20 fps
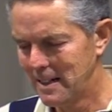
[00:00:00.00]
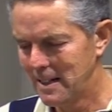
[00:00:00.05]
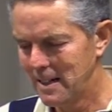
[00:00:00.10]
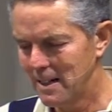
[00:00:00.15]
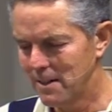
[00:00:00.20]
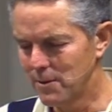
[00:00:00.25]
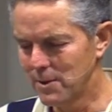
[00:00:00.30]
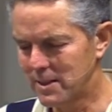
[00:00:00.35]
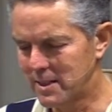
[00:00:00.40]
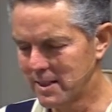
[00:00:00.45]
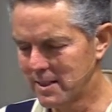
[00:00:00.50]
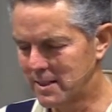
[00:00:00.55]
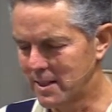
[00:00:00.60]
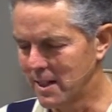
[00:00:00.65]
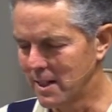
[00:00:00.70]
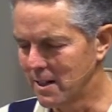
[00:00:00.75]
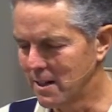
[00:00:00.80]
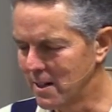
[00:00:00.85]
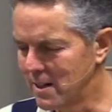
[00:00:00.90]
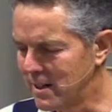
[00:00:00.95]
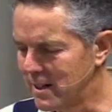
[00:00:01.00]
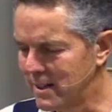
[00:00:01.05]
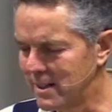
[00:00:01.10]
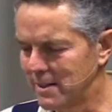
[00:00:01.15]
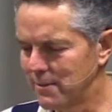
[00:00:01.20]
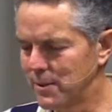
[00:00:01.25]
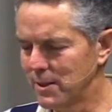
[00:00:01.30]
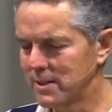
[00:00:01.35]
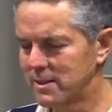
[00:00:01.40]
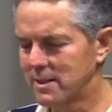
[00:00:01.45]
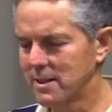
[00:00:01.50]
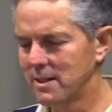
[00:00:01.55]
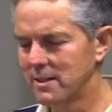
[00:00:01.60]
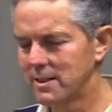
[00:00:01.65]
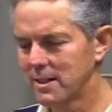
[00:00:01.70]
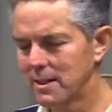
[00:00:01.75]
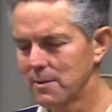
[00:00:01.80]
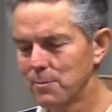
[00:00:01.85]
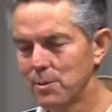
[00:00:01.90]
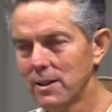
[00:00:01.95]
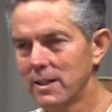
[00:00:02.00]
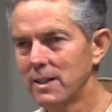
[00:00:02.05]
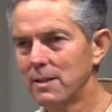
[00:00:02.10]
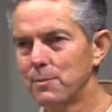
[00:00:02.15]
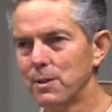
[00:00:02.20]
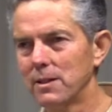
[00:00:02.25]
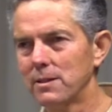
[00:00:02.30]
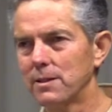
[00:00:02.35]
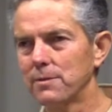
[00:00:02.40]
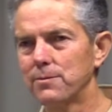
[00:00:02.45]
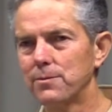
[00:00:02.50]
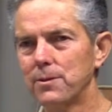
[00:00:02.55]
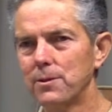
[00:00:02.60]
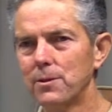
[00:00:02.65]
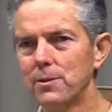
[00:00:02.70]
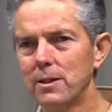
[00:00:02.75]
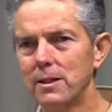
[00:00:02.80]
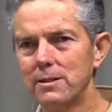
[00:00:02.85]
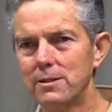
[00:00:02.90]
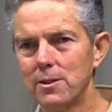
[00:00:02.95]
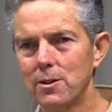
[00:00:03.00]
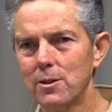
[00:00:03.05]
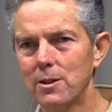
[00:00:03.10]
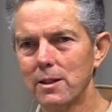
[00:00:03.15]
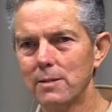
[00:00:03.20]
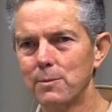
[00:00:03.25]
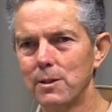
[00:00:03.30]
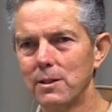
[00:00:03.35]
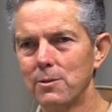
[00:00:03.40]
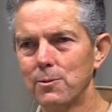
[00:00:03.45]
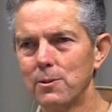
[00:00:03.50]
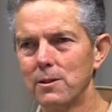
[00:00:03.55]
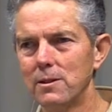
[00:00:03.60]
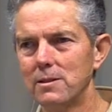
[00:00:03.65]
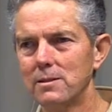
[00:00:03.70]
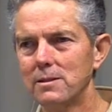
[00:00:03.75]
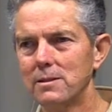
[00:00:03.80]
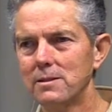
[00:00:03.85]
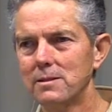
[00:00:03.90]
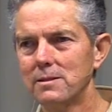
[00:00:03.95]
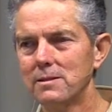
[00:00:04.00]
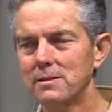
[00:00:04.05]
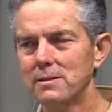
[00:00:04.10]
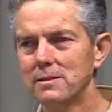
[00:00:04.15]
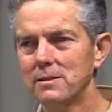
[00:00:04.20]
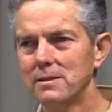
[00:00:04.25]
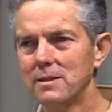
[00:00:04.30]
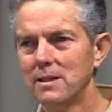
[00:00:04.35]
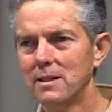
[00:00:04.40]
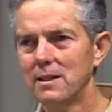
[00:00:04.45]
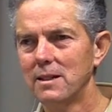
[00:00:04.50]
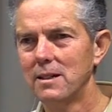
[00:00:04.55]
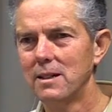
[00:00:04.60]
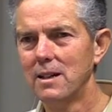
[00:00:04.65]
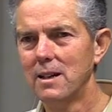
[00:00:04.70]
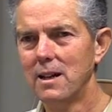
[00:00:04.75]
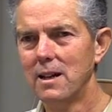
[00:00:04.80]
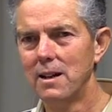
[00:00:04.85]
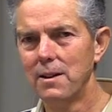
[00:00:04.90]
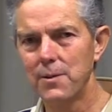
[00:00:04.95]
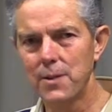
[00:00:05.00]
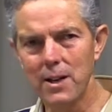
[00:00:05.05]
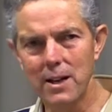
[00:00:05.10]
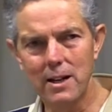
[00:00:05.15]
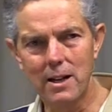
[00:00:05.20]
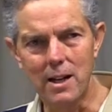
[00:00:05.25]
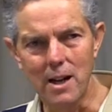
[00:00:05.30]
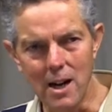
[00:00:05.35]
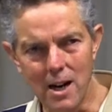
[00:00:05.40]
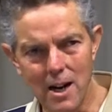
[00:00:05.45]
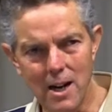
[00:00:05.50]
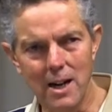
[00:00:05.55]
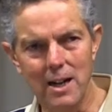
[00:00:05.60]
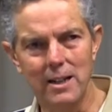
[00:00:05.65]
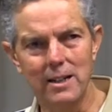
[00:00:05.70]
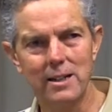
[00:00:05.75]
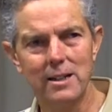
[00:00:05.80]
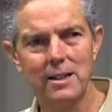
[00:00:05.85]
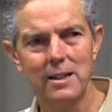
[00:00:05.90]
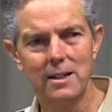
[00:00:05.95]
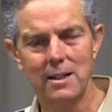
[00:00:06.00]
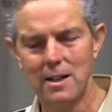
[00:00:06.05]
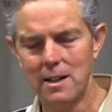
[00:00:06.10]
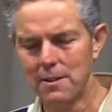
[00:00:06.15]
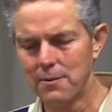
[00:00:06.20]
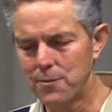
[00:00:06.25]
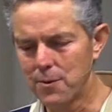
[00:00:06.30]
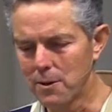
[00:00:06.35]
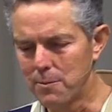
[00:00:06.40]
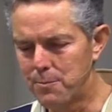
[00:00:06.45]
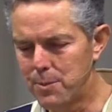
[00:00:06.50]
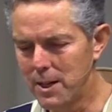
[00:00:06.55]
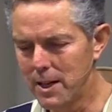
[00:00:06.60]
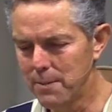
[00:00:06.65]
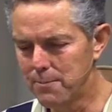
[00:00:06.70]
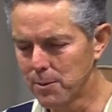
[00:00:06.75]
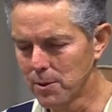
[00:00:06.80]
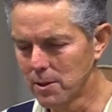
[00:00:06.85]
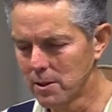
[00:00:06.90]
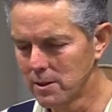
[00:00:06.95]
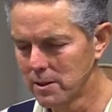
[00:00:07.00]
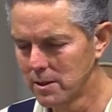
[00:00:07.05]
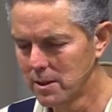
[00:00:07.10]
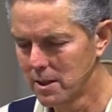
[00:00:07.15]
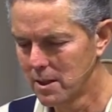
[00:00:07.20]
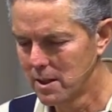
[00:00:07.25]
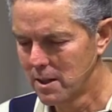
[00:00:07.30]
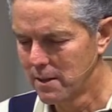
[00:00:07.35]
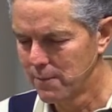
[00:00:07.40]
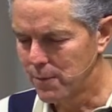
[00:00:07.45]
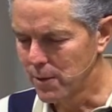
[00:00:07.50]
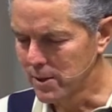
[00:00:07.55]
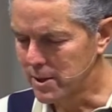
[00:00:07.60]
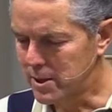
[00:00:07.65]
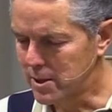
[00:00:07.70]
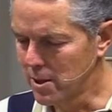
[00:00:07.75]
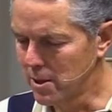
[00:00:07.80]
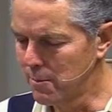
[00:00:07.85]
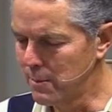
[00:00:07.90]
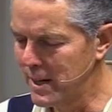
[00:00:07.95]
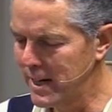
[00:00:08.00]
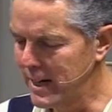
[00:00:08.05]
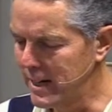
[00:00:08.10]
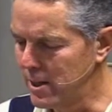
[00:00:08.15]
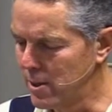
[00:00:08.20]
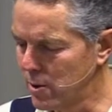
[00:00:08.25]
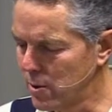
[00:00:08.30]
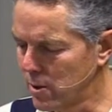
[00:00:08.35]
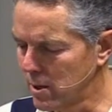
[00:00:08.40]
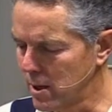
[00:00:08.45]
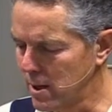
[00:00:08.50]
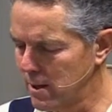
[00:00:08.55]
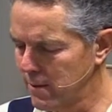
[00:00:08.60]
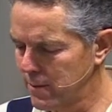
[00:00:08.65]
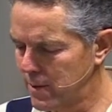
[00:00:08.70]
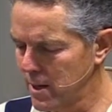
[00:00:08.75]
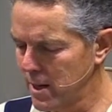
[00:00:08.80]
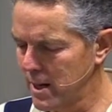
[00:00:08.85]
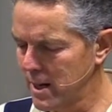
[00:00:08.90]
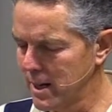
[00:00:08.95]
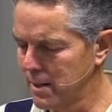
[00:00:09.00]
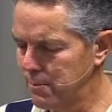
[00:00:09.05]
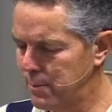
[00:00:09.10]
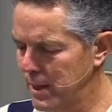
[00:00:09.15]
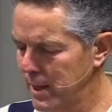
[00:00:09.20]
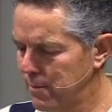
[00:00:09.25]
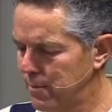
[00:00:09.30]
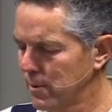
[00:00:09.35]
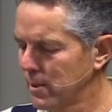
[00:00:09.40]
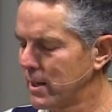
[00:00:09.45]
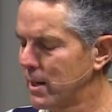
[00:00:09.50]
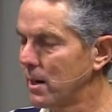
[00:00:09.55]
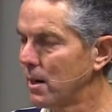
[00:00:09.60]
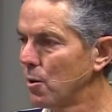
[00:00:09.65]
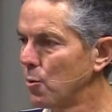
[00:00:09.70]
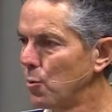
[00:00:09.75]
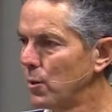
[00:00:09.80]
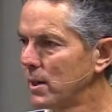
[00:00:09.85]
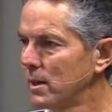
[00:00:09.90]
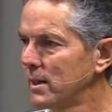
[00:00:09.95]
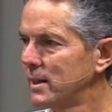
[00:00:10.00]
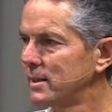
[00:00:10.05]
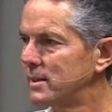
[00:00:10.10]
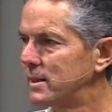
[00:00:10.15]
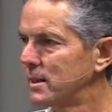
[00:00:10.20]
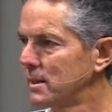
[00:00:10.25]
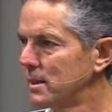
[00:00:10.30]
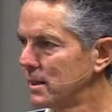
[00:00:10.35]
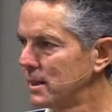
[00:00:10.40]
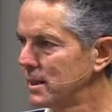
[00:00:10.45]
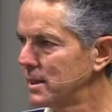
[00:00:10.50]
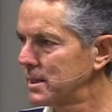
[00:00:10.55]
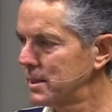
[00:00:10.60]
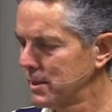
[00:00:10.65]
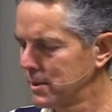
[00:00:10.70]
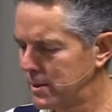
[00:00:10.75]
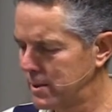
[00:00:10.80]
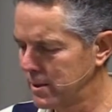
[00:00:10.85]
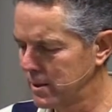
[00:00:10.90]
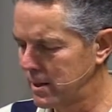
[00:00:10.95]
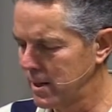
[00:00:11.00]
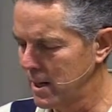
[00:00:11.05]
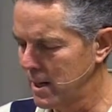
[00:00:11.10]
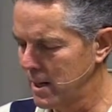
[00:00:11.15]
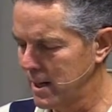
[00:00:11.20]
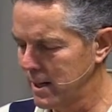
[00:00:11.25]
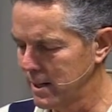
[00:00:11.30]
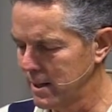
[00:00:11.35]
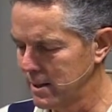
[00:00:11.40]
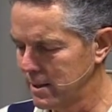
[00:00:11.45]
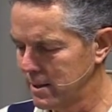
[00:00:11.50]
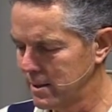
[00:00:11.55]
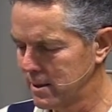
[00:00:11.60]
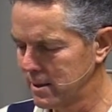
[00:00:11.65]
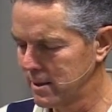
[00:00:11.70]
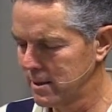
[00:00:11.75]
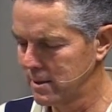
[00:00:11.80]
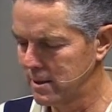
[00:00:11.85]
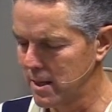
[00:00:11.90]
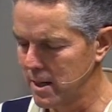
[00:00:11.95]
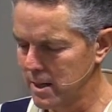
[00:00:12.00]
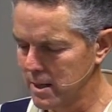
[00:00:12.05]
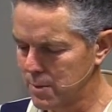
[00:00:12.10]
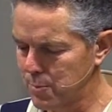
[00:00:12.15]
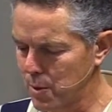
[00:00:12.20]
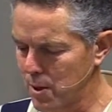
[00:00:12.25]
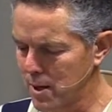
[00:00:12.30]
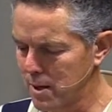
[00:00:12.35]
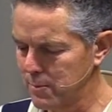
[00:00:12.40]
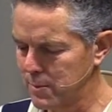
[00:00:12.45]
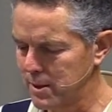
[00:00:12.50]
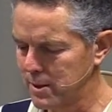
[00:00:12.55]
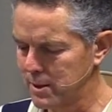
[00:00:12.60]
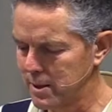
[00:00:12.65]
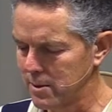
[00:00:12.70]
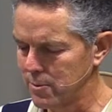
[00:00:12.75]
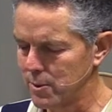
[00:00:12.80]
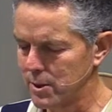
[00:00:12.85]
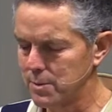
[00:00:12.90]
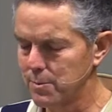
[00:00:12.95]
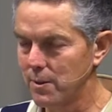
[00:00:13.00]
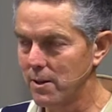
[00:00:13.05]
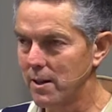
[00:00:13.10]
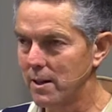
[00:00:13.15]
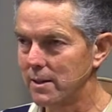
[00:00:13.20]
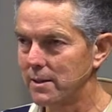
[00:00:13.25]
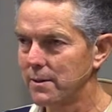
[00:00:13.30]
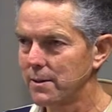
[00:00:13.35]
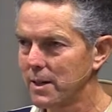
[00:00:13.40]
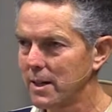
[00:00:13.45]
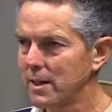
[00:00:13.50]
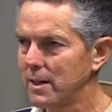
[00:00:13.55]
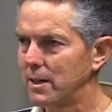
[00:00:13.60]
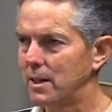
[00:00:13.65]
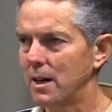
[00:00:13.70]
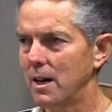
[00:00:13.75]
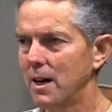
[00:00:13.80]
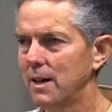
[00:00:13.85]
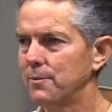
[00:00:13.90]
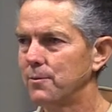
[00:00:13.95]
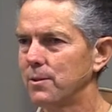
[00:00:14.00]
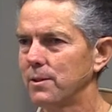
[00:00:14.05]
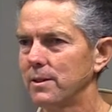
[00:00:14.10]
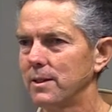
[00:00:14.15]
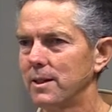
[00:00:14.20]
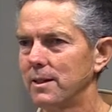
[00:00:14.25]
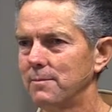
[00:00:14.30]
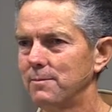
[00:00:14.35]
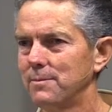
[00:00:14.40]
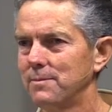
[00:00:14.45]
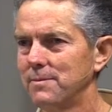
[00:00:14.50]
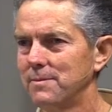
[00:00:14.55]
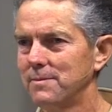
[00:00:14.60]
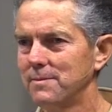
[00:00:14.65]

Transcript: Ever since I heard it, if I start to complain about the food, I choke on my words. Thank God for people, for so many who love God and people and are willing to listen to God and God's promptings and respond. Thank God for them.